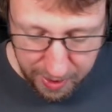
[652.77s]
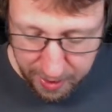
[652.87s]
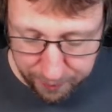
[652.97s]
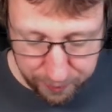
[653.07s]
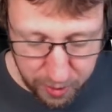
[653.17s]

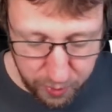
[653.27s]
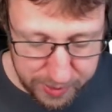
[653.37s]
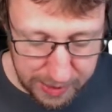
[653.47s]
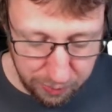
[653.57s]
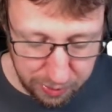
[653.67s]
If Q is
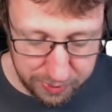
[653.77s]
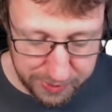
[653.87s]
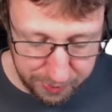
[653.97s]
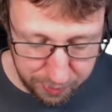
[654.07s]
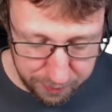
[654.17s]
equal to
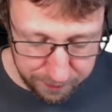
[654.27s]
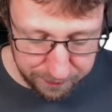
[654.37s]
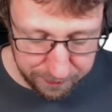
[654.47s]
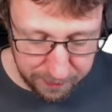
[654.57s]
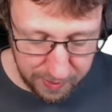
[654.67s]
0,
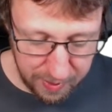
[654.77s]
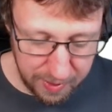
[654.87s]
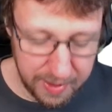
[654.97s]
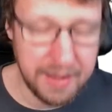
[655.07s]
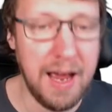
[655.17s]

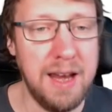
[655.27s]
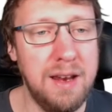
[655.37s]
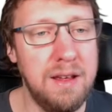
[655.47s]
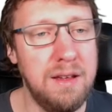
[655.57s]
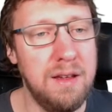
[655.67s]
then
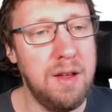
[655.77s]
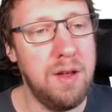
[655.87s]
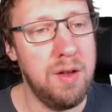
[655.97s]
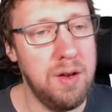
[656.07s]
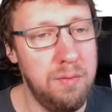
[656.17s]

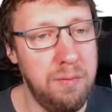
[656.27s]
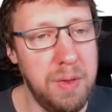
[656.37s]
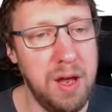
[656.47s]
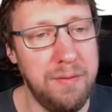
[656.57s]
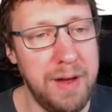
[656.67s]

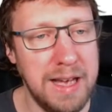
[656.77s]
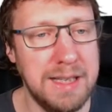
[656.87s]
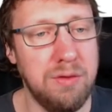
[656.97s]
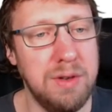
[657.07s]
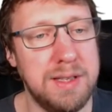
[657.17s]
P of x
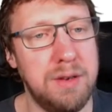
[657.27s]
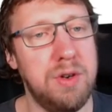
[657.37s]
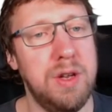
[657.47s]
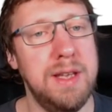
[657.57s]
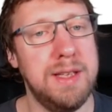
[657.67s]
equals
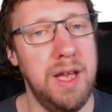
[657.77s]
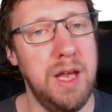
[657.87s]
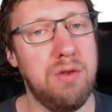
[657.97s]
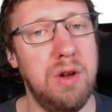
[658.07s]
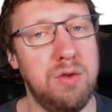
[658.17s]
0 is
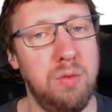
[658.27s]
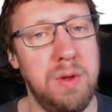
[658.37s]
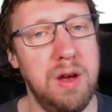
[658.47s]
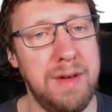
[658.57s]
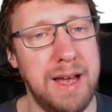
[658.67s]
equal to P
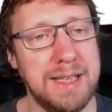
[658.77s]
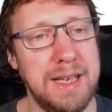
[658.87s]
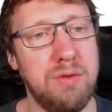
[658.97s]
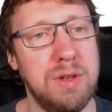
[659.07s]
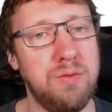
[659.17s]
of x
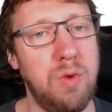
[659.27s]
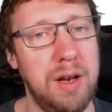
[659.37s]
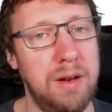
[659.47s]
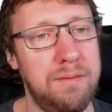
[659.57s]
equals 1.